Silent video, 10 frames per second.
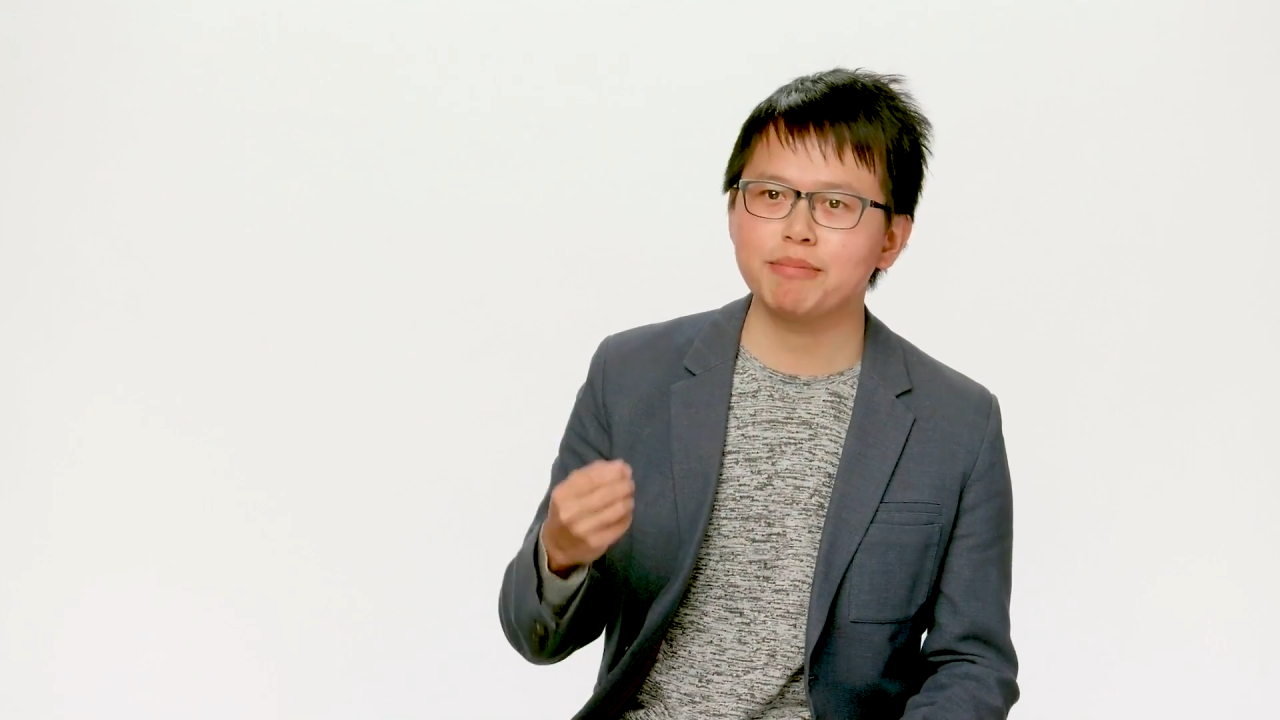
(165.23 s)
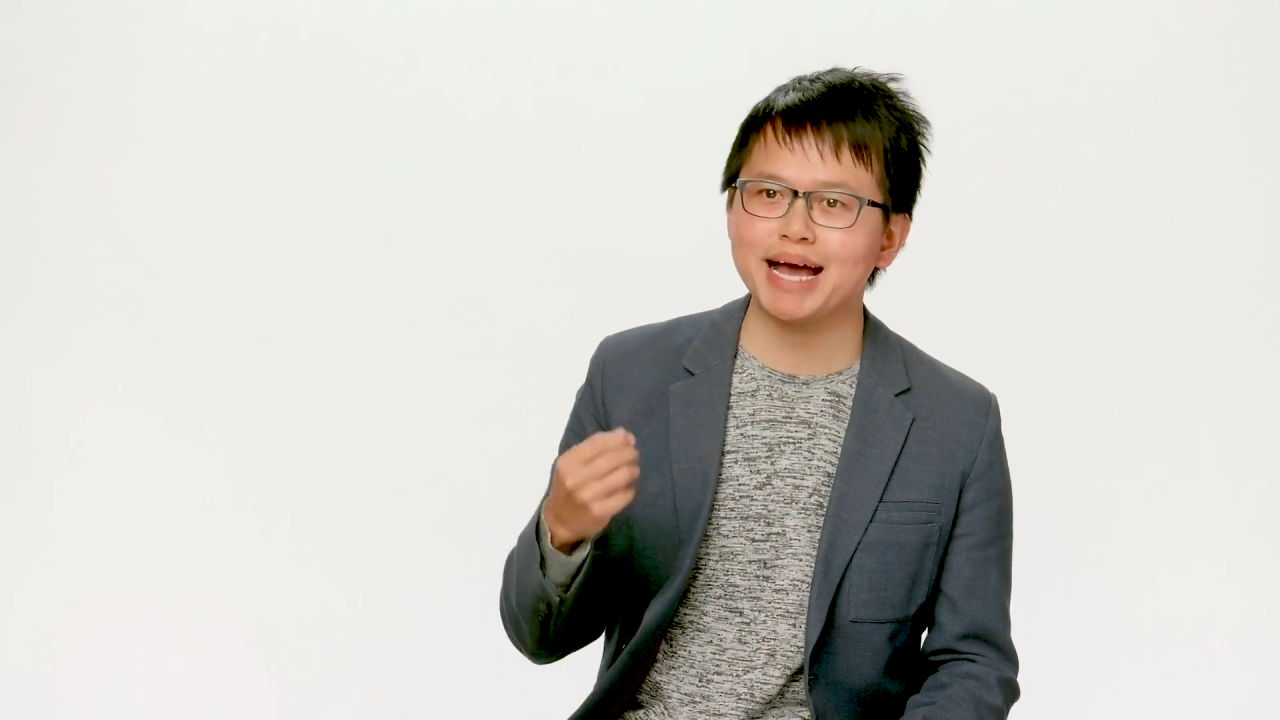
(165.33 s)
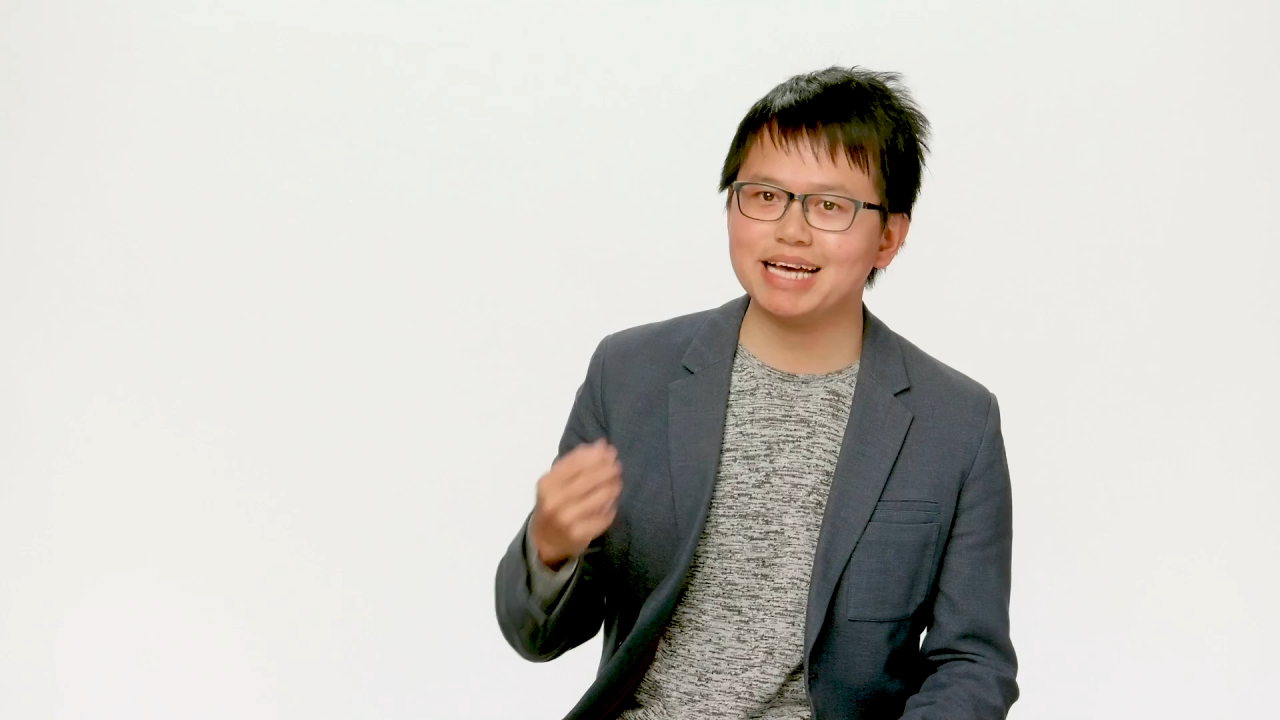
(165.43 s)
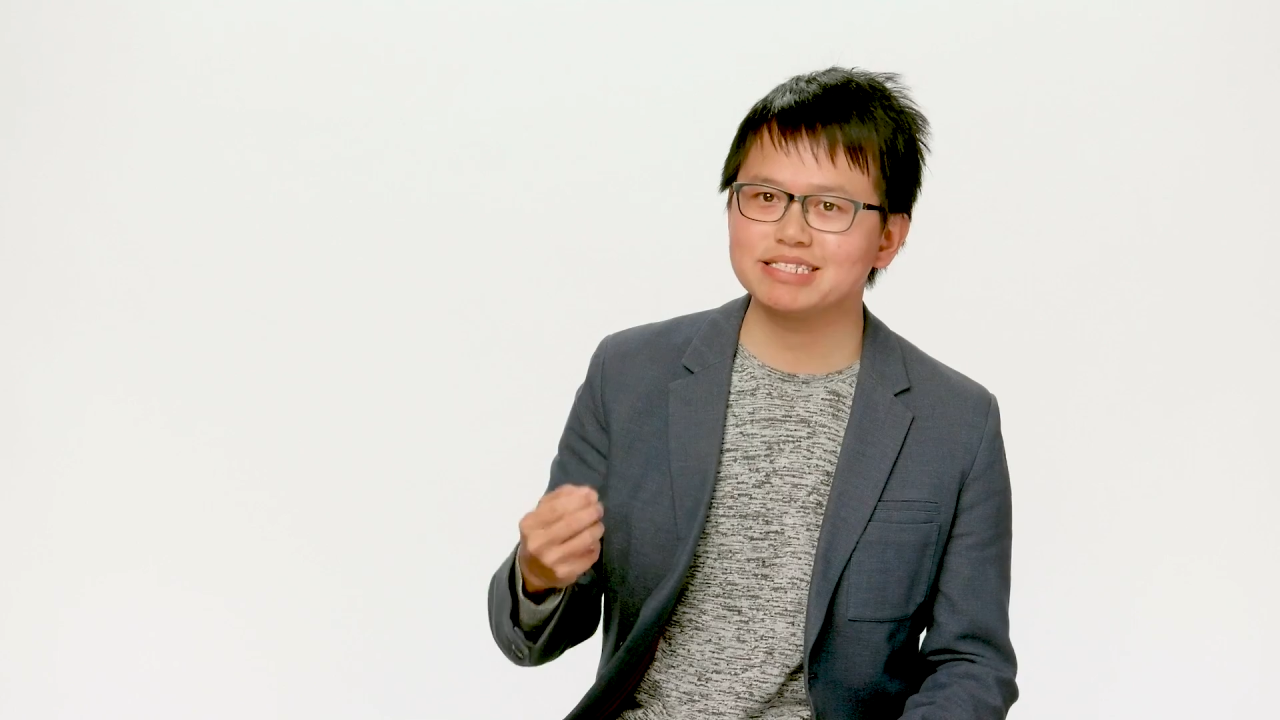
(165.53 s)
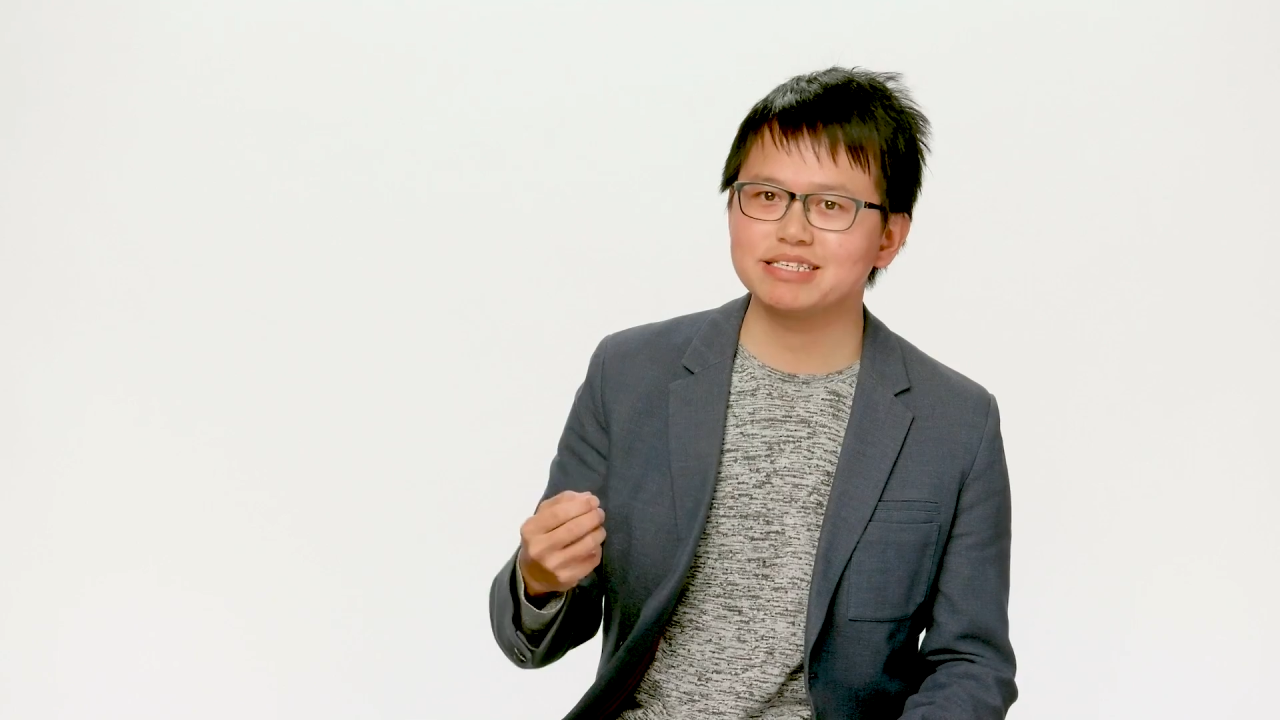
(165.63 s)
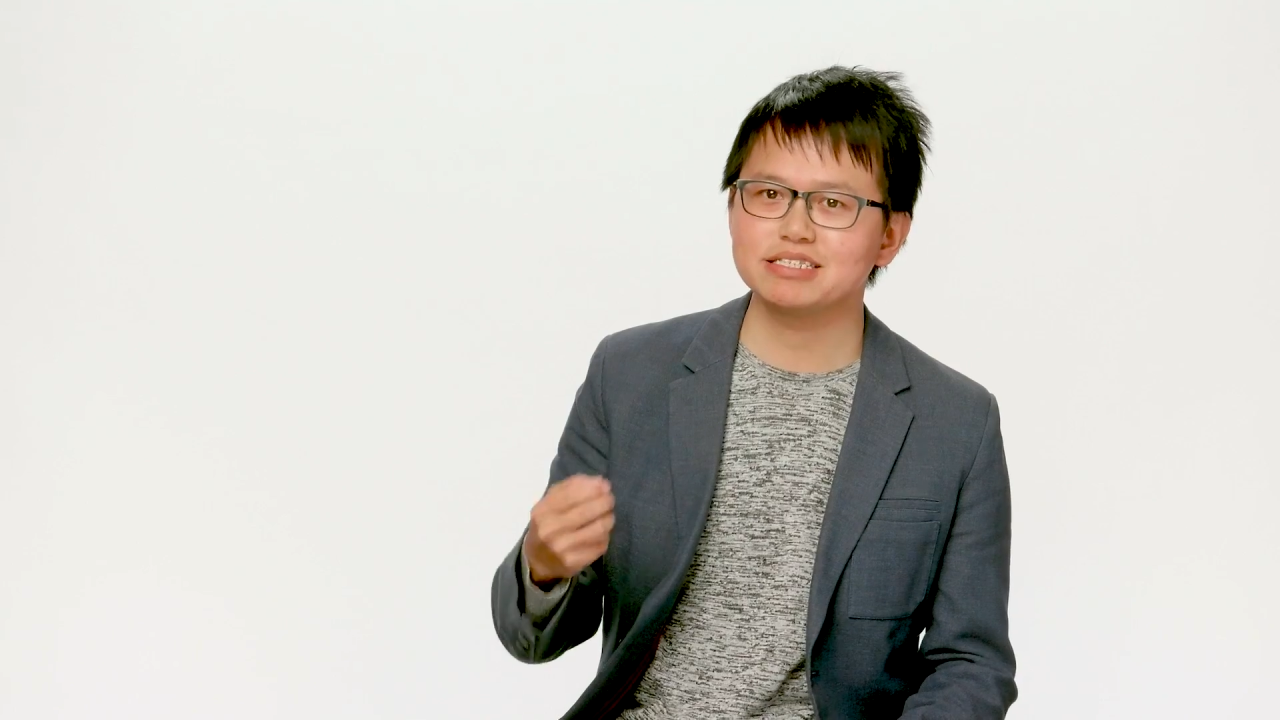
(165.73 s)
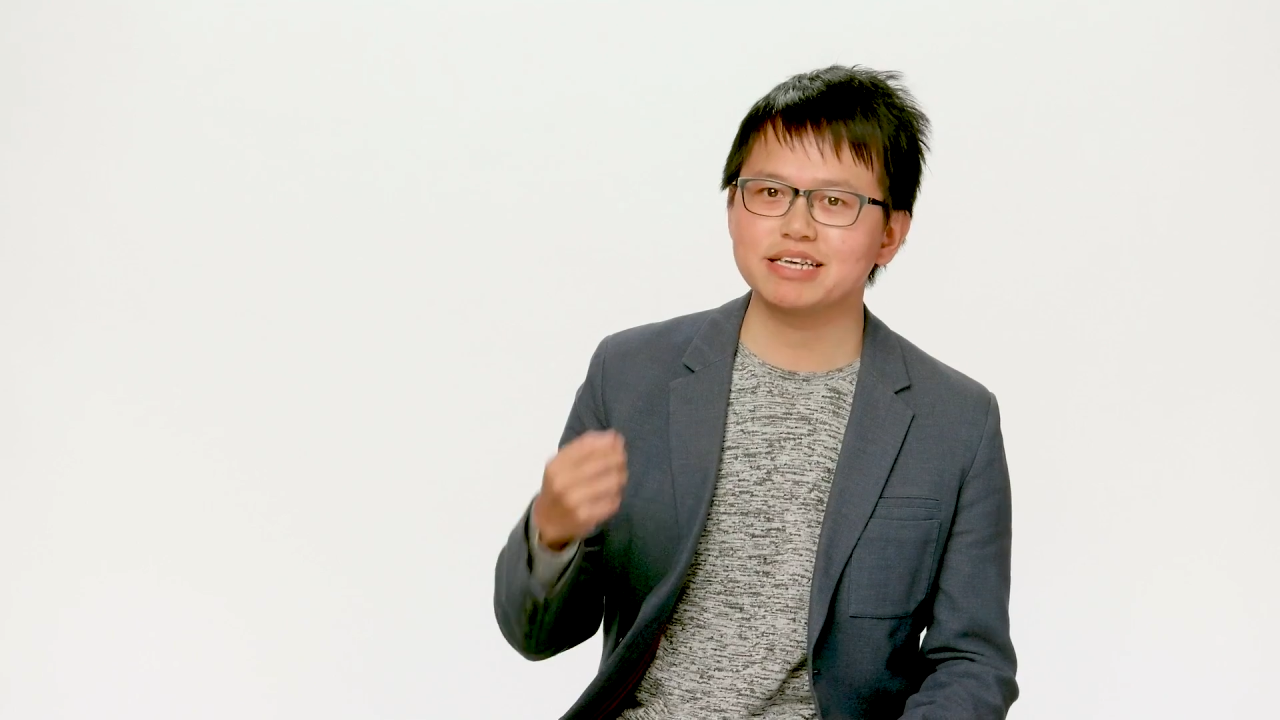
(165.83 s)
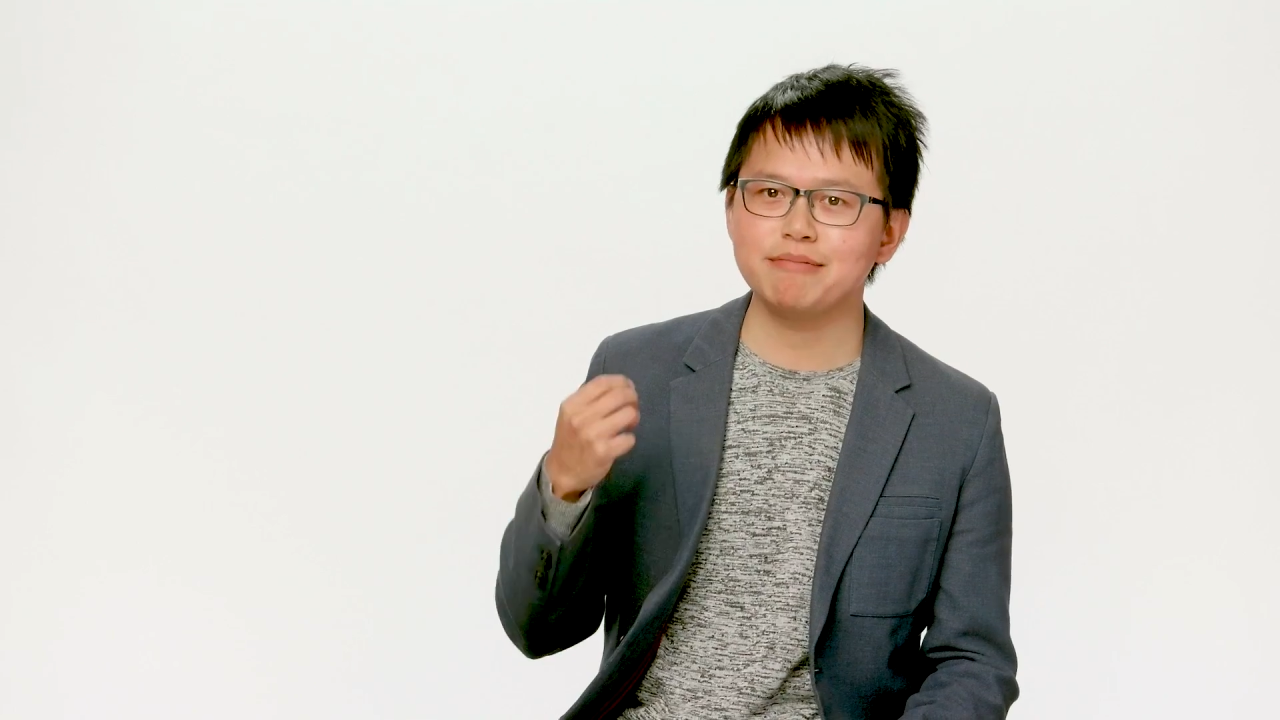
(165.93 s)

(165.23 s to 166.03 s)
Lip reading: passes